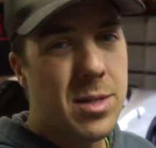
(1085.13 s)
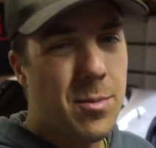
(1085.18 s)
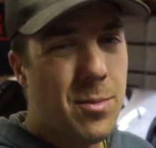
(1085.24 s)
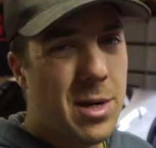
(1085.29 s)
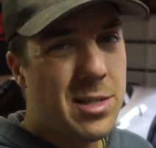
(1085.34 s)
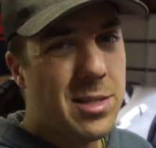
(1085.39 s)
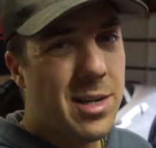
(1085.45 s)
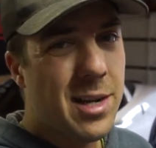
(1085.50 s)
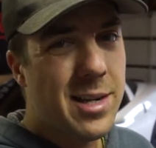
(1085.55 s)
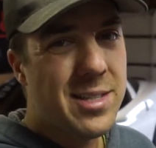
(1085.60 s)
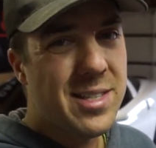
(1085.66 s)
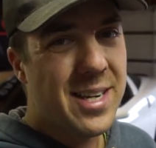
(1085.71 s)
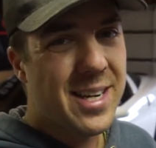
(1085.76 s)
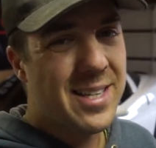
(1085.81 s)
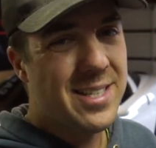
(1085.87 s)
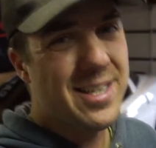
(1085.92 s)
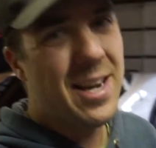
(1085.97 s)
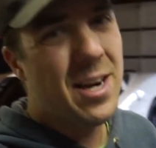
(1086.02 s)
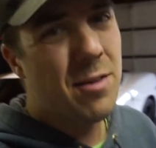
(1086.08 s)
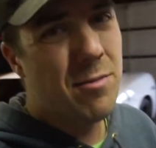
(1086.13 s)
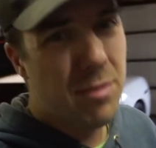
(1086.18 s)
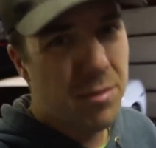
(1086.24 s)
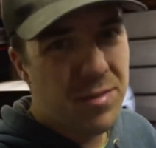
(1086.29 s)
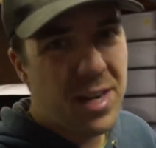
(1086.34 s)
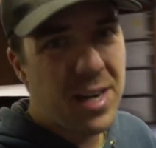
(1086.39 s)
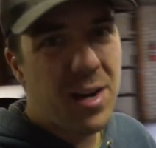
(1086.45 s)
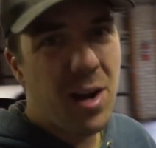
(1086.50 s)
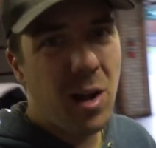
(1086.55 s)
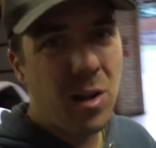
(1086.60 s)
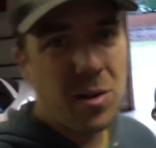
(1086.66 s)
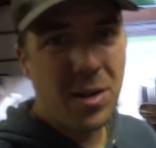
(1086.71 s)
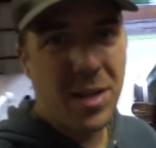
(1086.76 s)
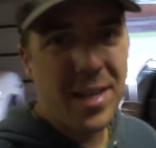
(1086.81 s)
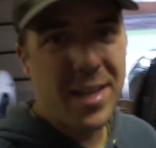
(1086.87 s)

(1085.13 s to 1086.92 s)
I want to say it's like a $10 or $15